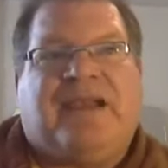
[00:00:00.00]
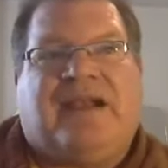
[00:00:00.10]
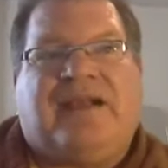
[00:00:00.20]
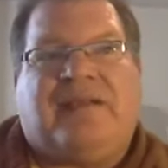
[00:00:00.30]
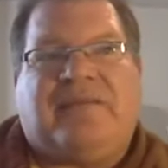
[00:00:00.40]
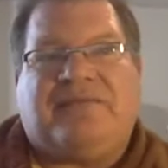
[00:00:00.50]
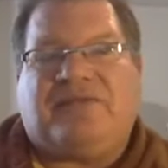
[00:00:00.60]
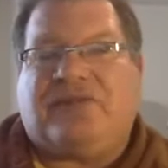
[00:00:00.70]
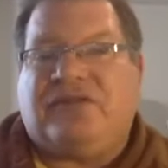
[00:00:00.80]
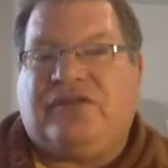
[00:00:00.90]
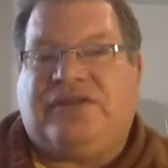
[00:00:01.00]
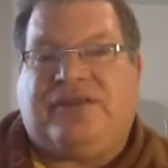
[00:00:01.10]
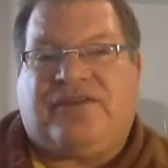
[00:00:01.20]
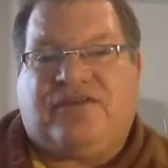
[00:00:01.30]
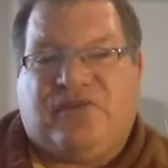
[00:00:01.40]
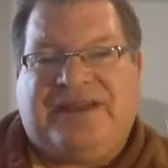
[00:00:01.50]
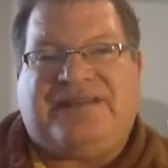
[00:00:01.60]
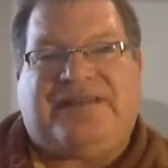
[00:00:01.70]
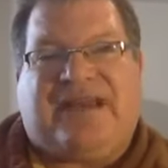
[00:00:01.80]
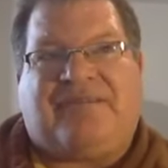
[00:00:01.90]
So to learn the
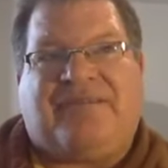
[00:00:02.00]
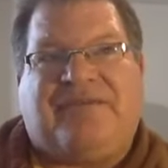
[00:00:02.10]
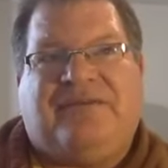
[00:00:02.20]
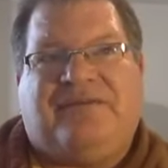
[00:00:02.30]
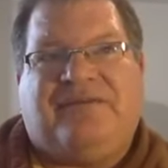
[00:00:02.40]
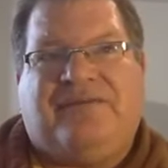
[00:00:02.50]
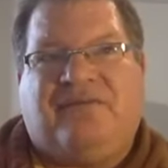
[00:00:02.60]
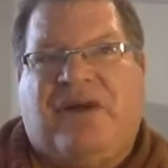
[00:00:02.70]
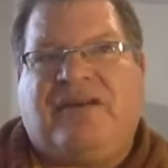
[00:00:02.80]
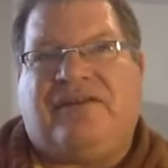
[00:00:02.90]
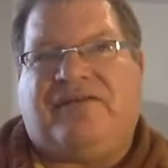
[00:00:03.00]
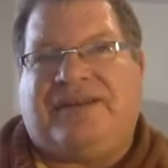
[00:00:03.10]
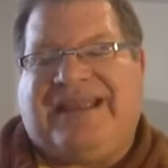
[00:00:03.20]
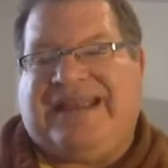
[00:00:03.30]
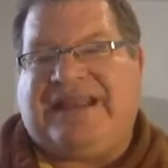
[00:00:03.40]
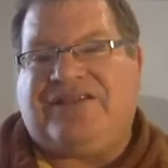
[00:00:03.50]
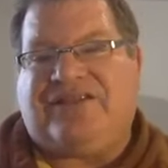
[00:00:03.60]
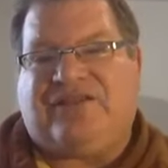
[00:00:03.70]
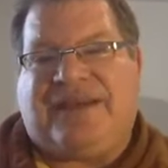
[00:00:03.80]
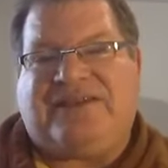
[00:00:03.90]
three-step model for getting
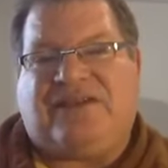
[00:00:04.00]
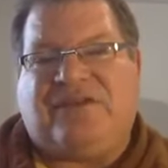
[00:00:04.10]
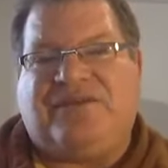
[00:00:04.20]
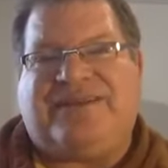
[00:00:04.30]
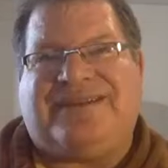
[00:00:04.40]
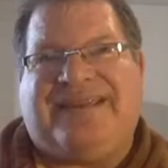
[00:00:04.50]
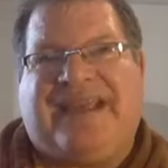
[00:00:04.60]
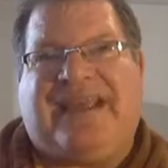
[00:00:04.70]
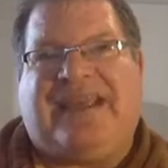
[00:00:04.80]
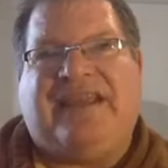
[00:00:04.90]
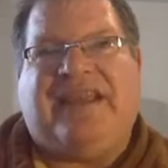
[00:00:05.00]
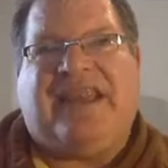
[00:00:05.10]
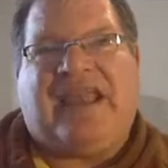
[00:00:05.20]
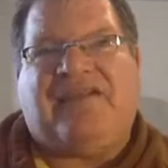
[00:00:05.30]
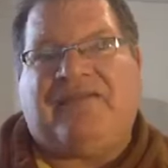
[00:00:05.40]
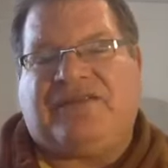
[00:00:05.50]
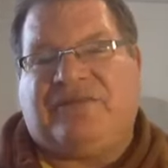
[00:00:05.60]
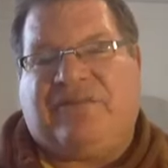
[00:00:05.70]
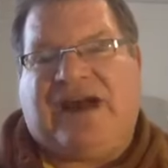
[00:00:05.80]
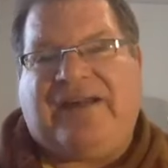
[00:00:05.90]
into a rent-to-own today, head over
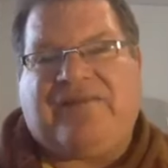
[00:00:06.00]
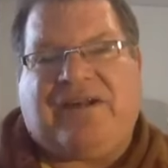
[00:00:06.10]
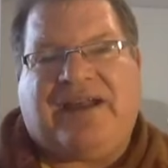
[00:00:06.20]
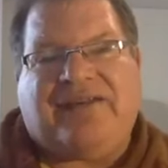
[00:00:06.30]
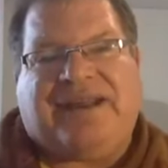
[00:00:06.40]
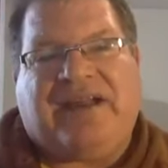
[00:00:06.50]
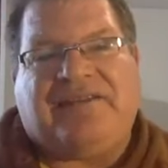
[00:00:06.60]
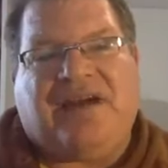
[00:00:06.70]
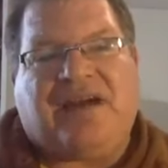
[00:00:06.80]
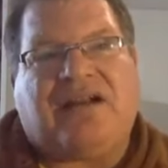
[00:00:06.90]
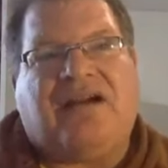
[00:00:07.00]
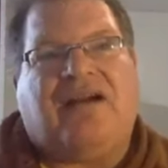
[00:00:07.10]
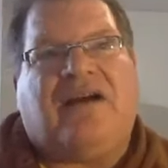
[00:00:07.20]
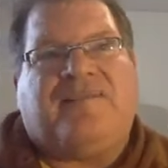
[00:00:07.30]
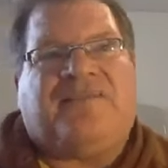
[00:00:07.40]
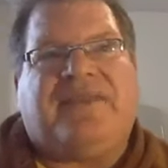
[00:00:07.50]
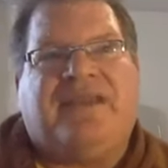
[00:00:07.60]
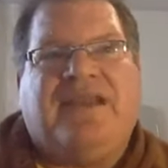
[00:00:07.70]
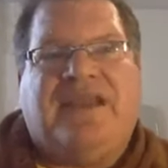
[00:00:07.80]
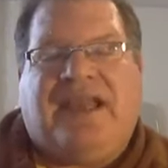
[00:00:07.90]
to buyfor100down.com
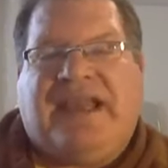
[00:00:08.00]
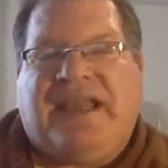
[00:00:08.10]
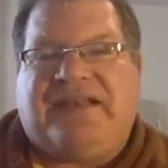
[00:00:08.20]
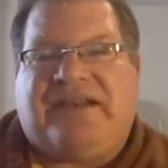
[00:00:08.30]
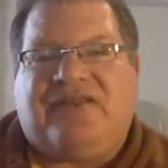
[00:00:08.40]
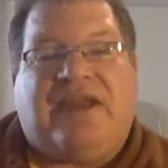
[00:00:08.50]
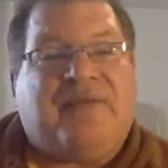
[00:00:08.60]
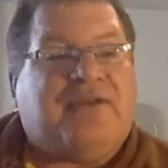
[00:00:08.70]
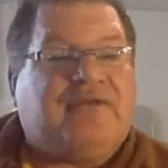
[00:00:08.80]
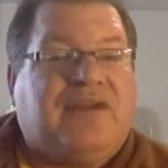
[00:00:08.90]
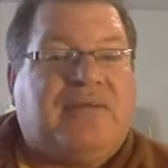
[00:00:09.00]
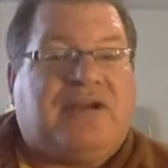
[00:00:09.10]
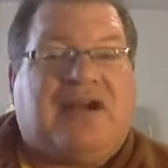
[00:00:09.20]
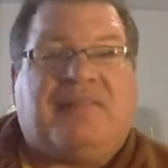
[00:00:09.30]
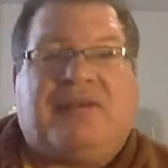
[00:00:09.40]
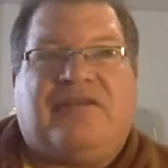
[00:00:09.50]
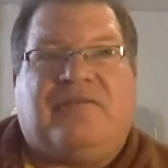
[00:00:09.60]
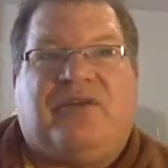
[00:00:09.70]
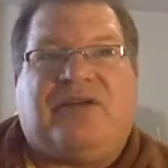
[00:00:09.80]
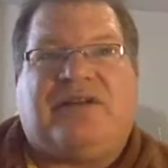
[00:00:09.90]
and grab a copy of the
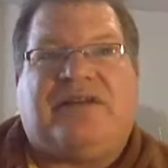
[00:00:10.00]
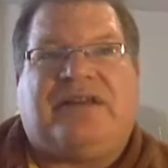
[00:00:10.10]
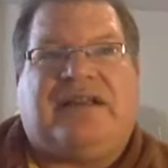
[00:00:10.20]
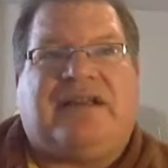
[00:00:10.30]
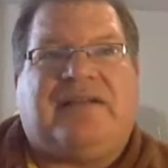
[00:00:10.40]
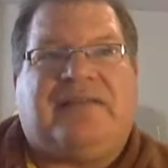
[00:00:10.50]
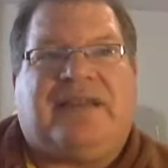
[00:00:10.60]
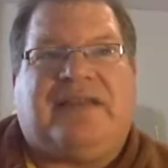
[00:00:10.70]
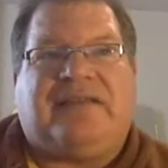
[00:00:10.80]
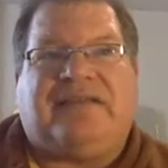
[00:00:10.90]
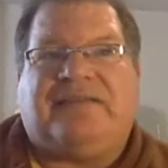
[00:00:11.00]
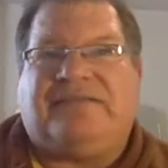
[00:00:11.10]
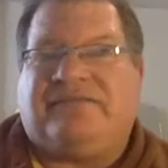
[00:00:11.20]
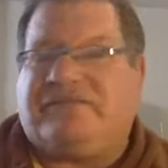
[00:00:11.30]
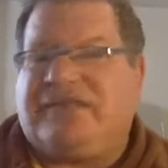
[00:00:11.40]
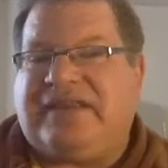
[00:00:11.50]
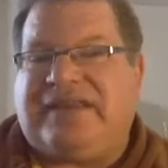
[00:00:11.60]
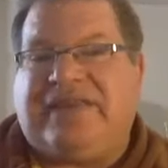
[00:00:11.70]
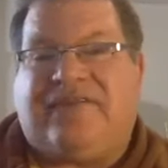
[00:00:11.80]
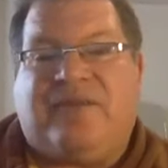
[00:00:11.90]
book and get
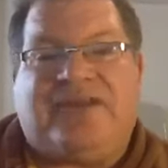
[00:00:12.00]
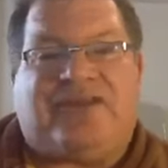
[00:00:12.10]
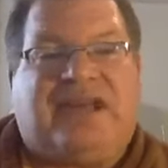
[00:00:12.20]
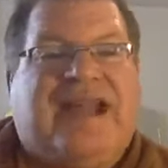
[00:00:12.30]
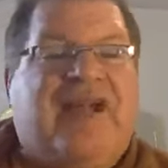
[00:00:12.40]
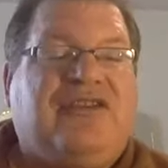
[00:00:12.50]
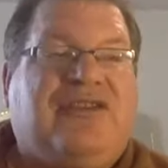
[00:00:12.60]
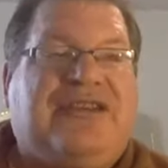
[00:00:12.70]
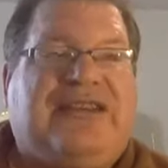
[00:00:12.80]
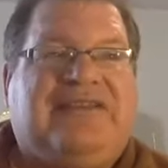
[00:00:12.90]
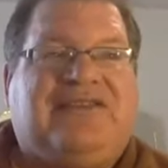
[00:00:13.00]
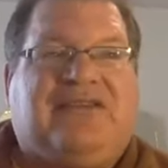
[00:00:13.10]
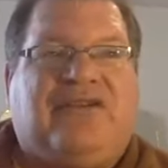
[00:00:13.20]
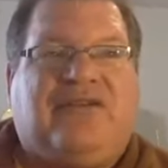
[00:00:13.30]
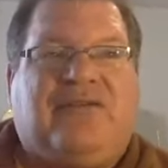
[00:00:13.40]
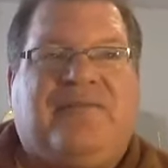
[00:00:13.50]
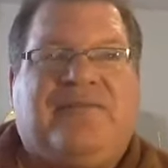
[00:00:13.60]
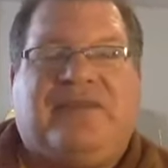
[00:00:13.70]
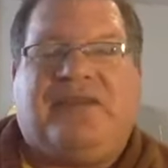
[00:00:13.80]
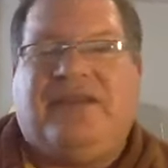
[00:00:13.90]
the information on how you can get into a home.
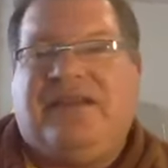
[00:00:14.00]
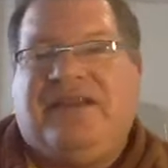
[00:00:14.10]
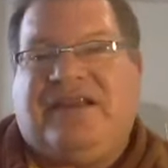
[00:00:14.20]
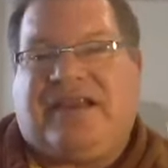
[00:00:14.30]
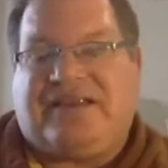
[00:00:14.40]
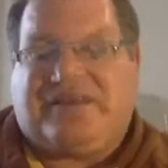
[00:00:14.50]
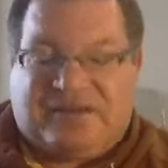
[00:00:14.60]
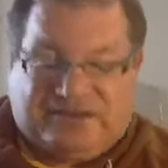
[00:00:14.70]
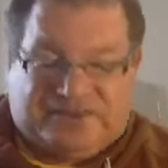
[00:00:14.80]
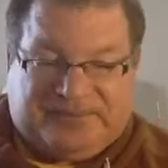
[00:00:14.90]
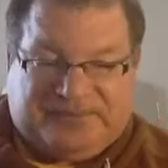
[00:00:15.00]
Okay, so